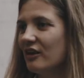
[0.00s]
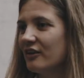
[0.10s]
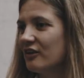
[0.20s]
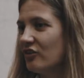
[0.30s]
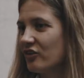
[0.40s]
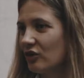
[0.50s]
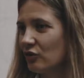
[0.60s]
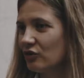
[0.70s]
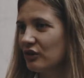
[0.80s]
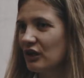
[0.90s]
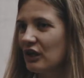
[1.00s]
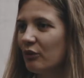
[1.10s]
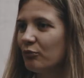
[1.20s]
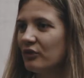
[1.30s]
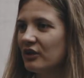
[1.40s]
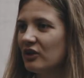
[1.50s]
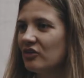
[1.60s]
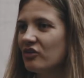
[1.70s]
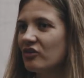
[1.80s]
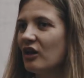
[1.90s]
IT security
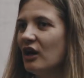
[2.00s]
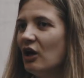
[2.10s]
companies,